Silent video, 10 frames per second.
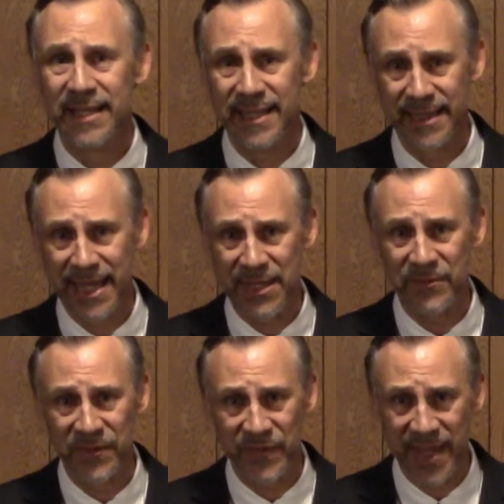a
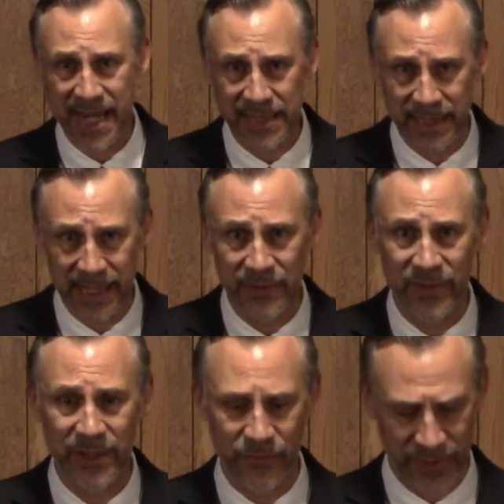life of
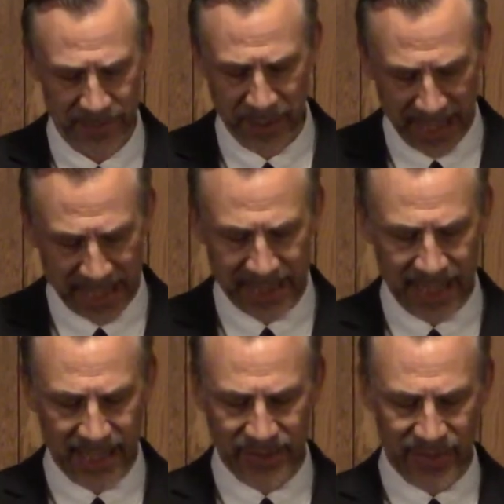thanksgiving for the
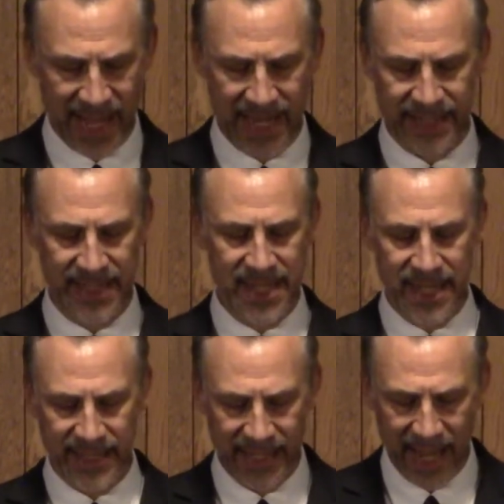blessings that
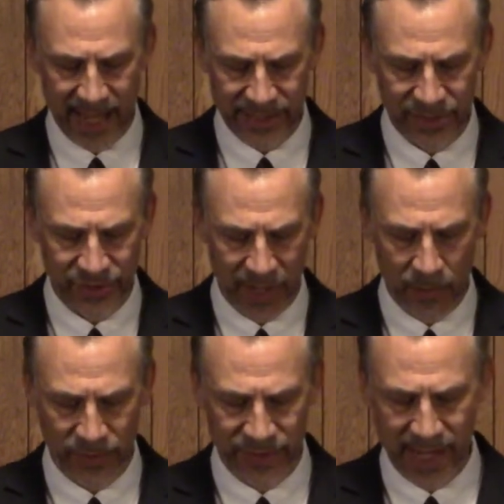God
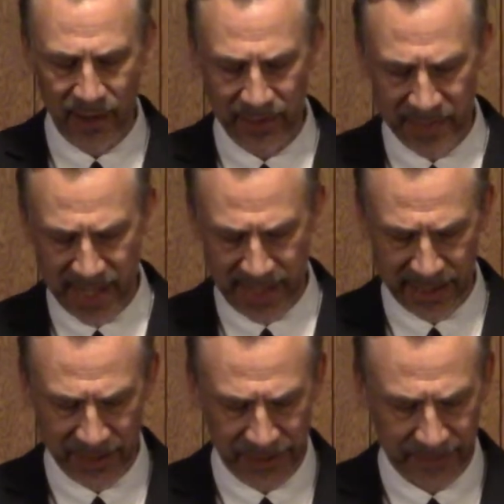showers down upon
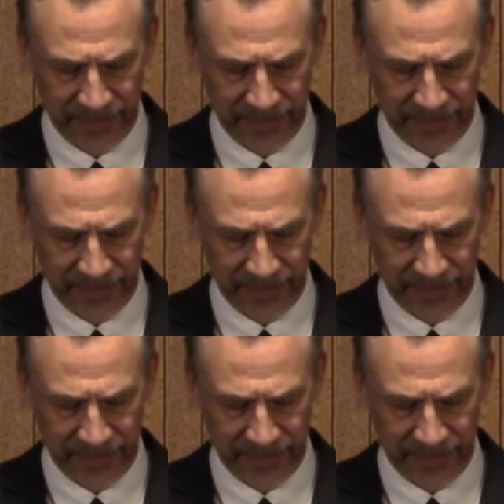us?